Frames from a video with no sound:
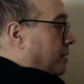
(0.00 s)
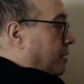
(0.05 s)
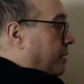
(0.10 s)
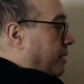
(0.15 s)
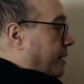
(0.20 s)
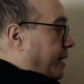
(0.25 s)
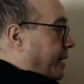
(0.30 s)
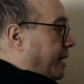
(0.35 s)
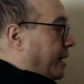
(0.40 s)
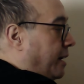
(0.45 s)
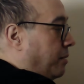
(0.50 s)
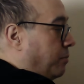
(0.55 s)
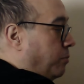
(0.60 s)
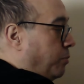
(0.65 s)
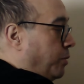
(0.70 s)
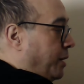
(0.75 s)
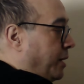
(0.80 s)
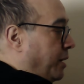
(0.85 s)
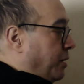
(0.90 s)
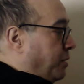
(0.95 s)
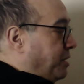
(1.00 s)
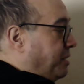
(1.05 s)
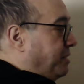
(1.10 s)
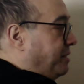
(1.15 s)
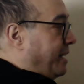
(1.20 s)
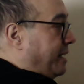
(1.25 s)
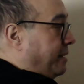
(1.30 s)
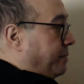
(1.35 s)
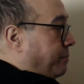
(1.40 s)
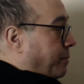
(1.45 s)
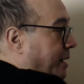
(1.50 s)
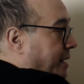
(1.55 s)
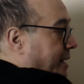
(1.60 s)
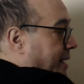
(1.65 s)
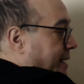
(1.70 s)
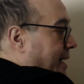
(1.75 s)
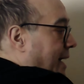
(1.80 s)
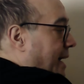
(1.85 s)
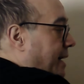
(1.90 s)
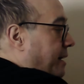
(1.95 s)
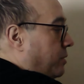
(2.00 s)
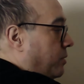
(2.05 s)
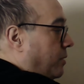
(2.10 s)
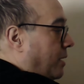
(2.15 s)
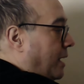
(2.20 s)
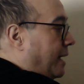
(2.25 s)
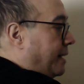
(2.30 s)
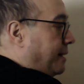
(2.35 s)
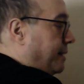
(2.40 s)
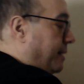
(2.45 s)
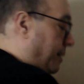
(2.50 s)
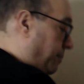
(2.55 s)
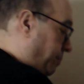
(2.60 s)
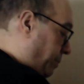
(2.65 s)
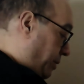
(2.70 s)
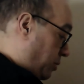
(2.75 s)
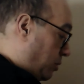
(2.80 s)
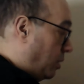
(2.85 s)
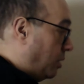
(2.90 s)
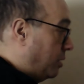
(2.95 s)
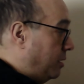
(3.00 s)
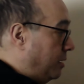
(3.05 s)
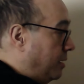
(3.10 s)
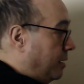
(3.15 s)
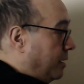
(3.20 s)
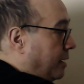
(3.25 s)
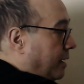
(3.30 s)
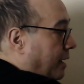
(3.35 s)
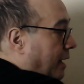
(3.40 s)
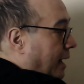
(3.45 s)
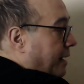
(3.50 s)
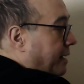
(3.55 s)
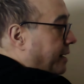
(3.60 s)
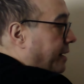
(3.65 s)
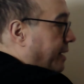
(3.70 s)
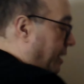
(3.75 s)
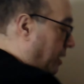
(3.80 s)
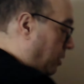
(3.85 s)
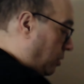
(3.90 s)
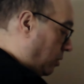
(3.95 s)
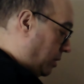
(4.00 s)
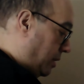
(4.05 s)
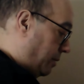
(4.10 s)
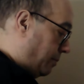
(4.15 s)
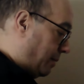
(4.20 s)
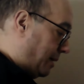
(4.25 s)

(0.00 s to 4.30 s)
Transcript: Here we orientate by the nitro and the Pyrrol, and here only by the